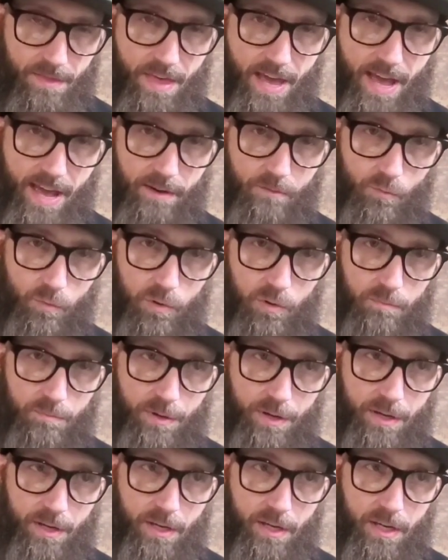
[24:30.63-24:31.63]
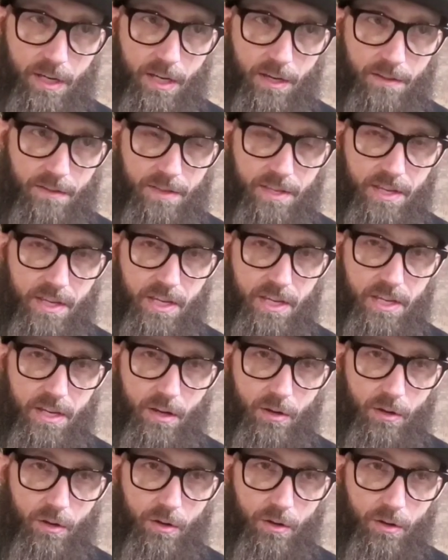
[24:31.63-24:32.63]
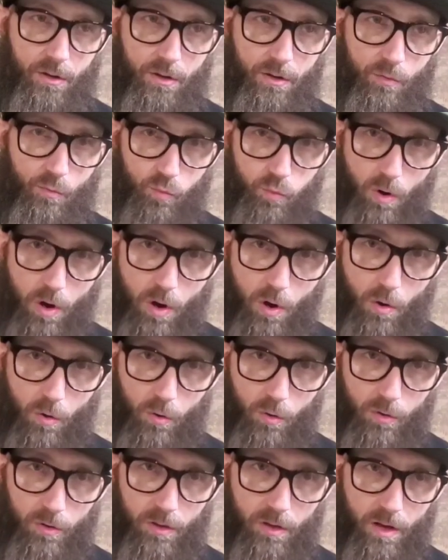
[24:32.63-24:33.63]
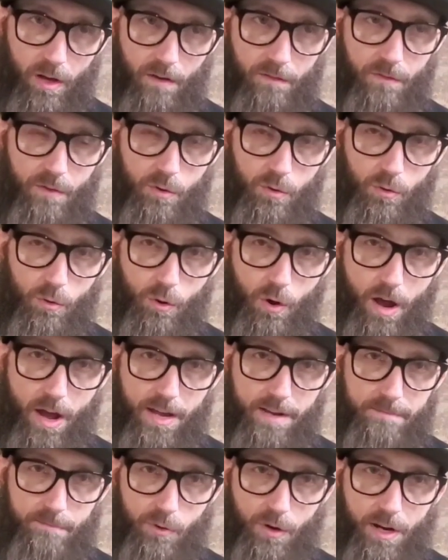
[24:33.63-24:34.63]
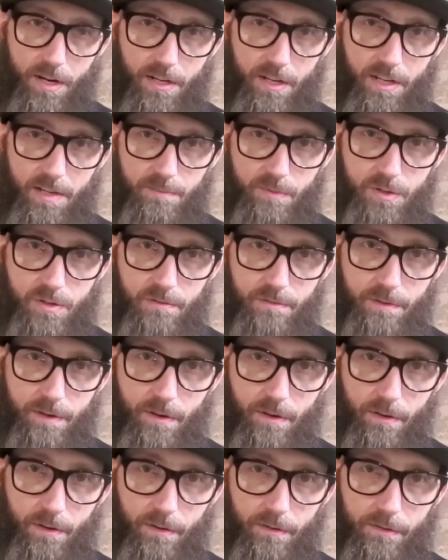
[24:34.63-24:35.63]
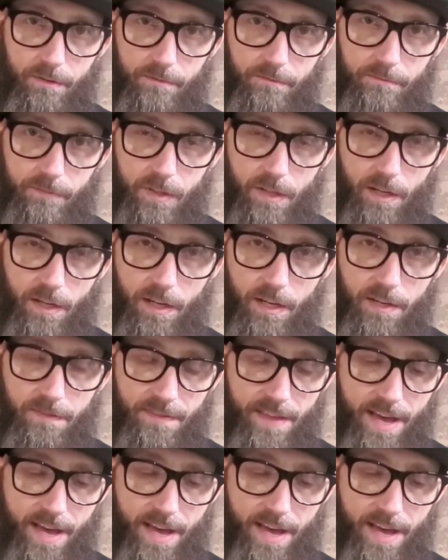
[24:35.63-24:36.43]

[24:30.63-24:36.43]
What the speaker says: That will be the role of the right brain hemisphere, okay?